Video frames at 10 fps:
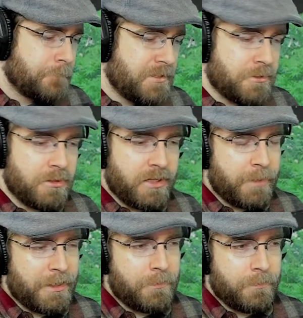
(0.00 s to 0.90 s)
So
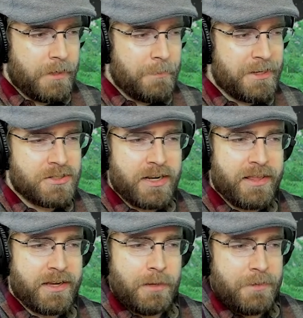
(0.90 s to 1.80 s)
I might try
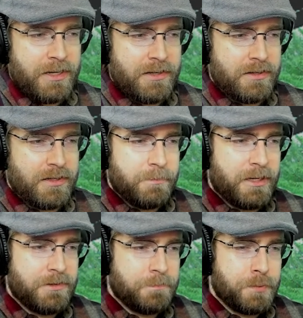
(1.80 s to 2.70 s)
that. I might
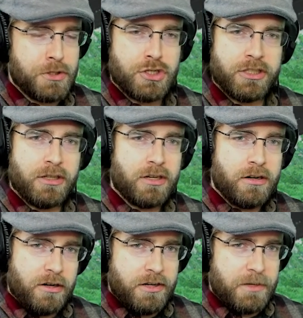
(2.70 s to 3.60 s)
push a little
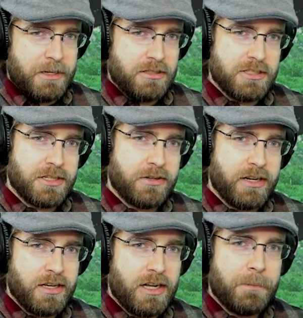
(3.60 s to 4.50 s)
harder to be able to
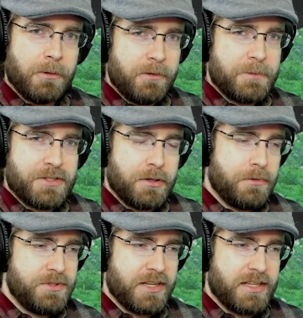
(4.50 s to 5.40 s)
create a couple
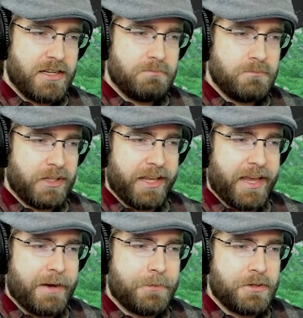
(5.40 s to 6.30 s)
episodes and then
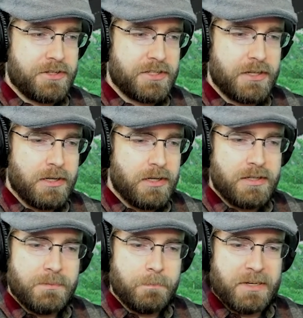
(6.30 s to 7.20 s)
like have those
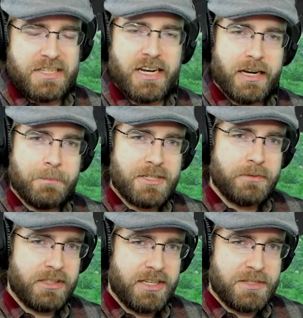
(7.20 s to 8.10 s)
be timed
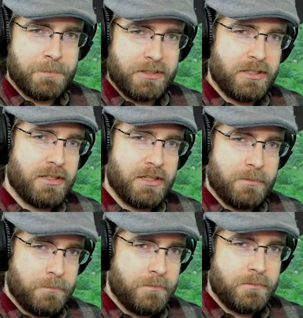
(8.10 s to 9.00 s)
to release
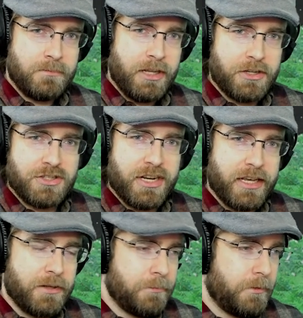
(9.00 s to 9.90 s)
each
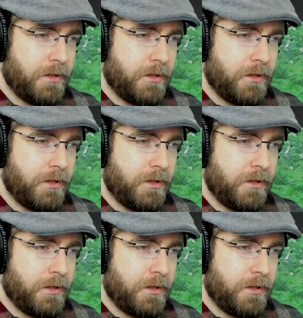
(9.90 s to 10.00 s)
day.